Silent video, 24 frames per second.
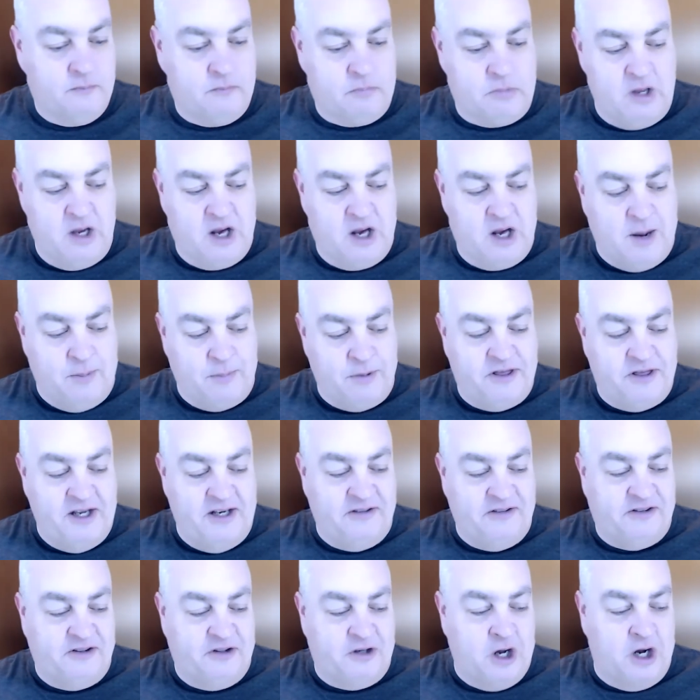A couple of
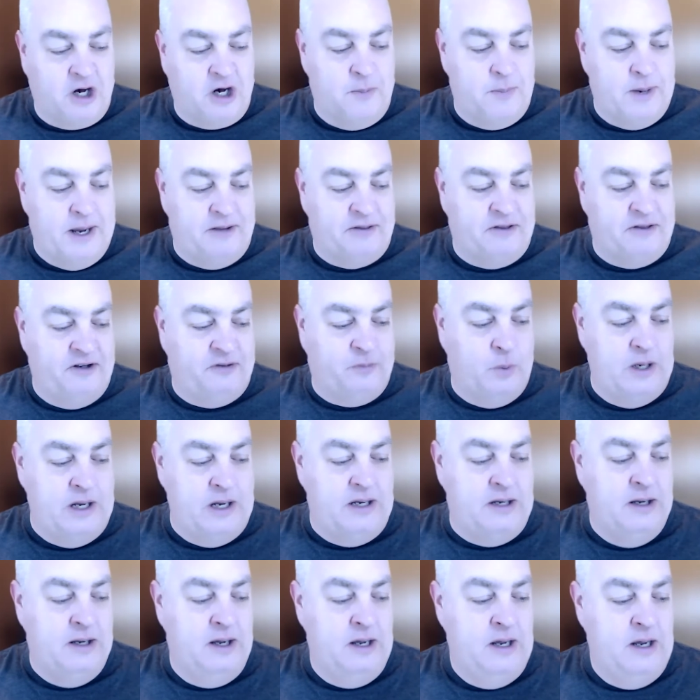things to talk about this
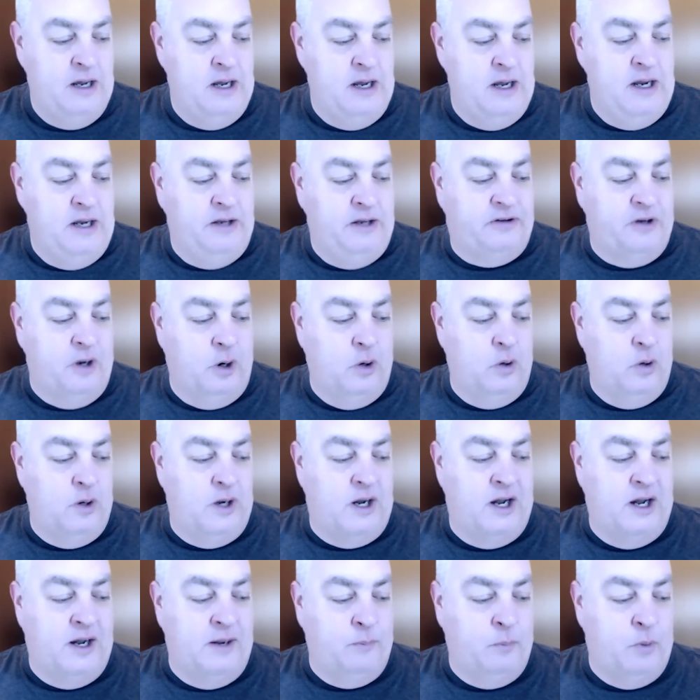week. So
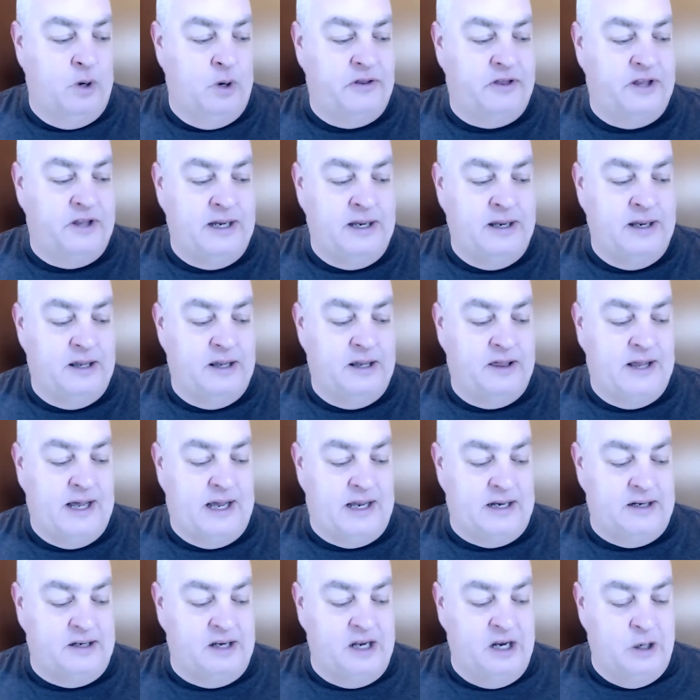one thing
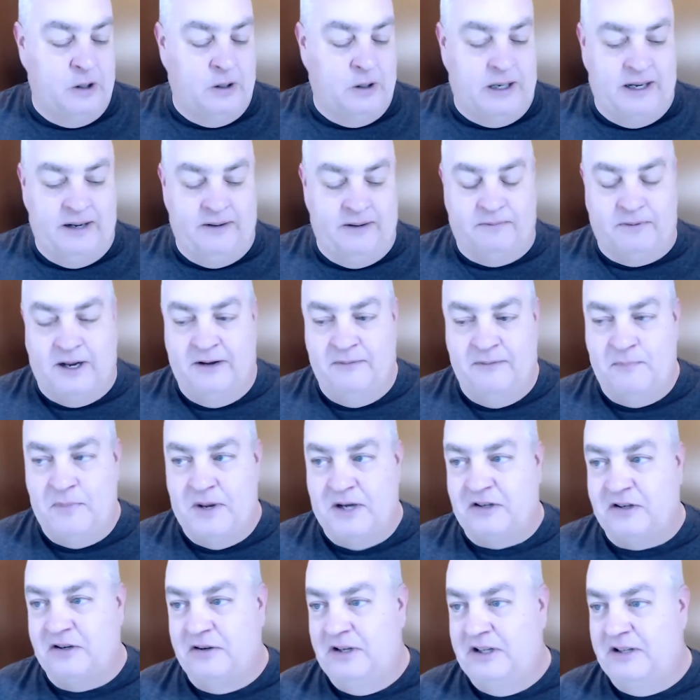that, I've
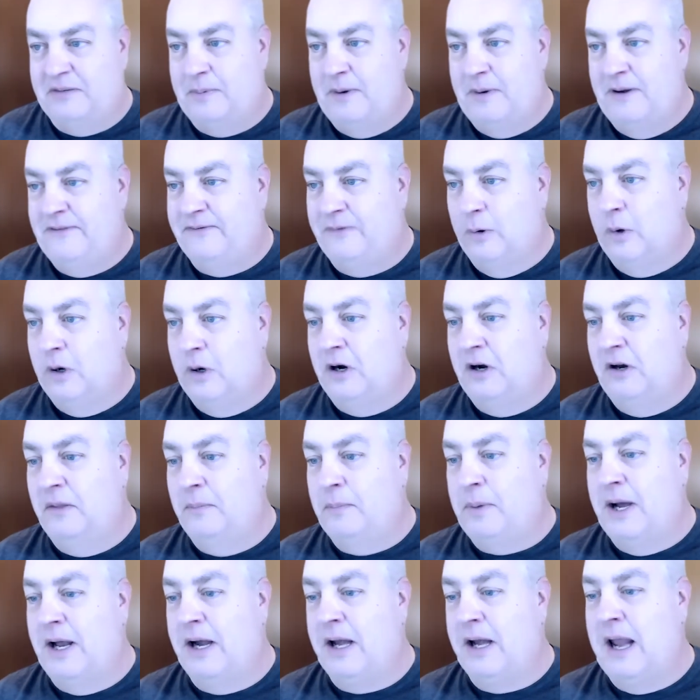mentioned this before on the
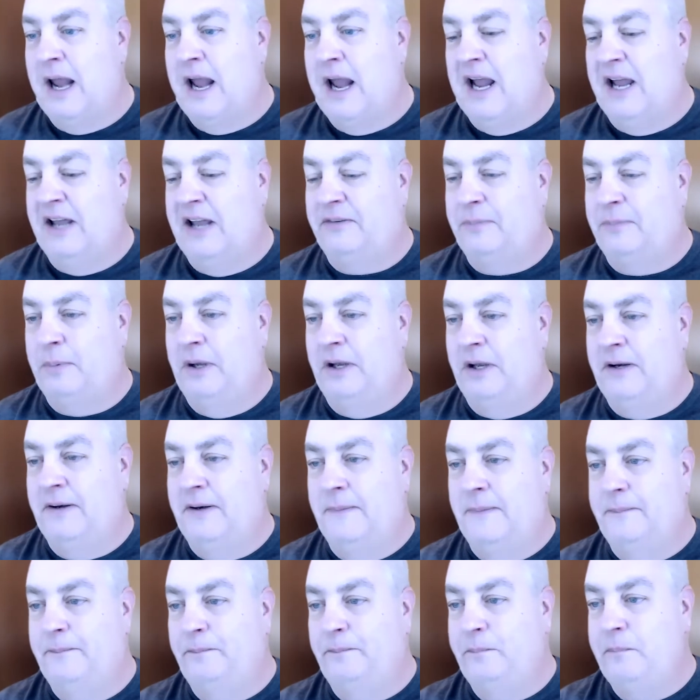podcast, but
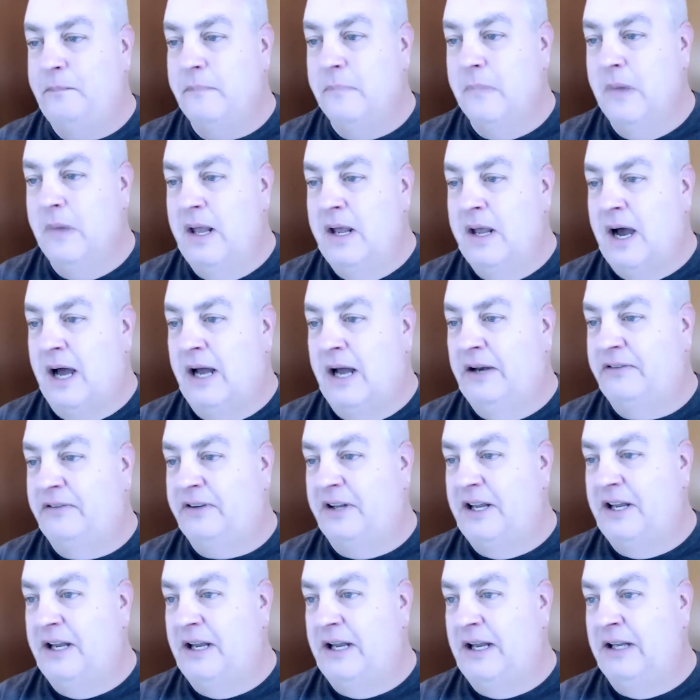
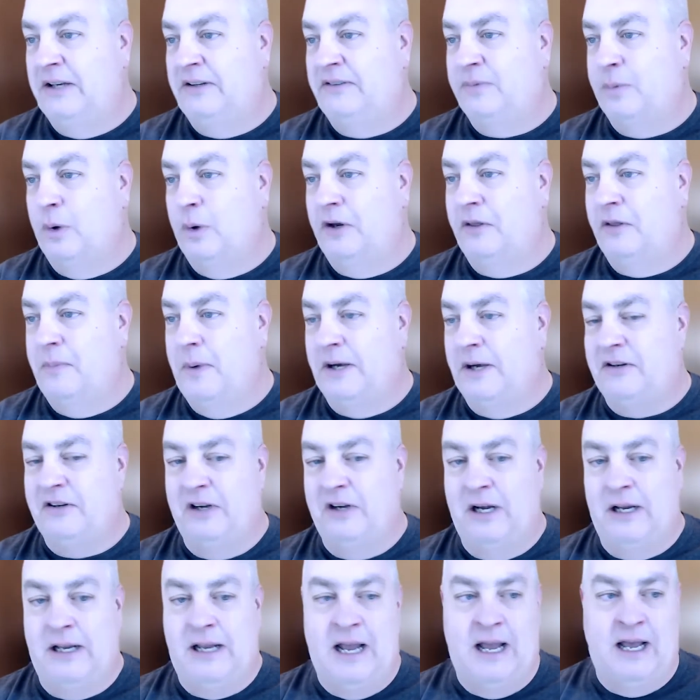honestly, it's worth
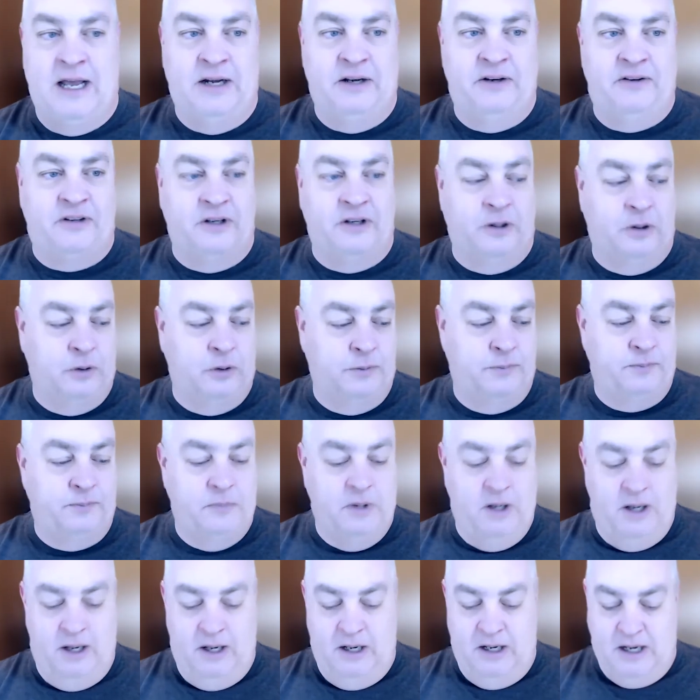mentioning again. So
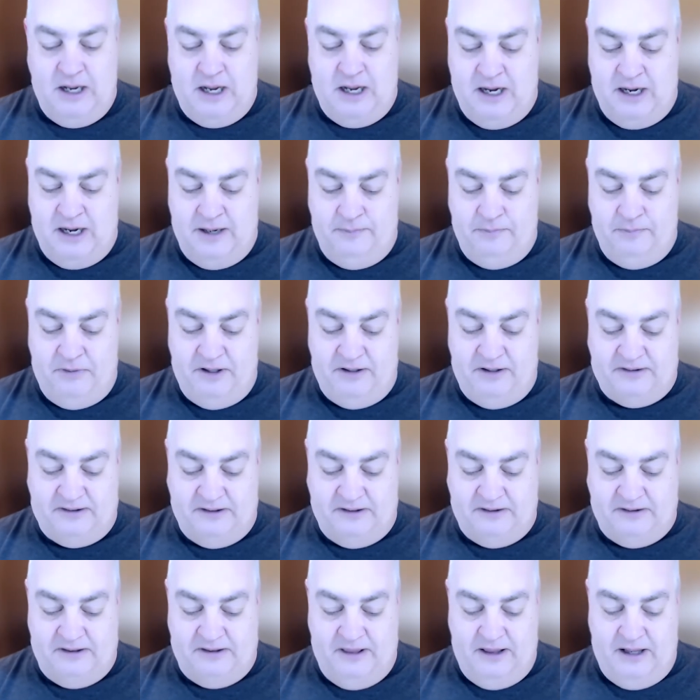this
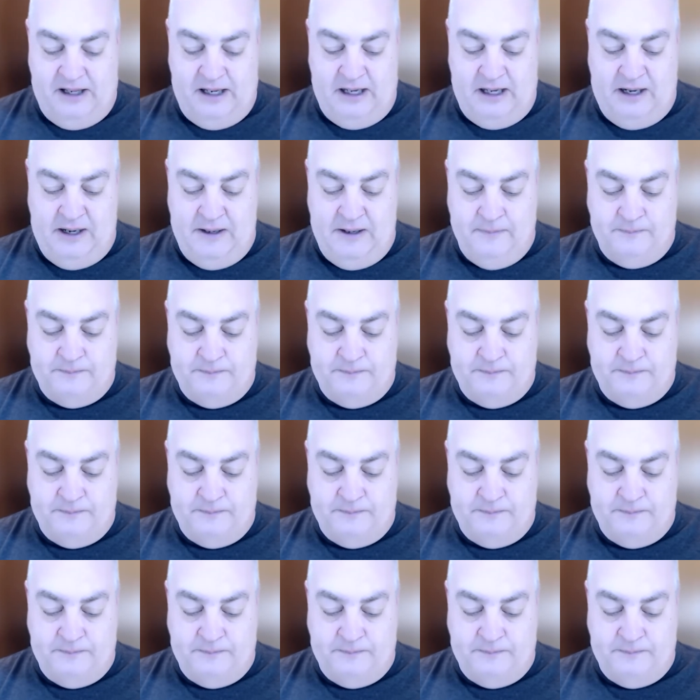is the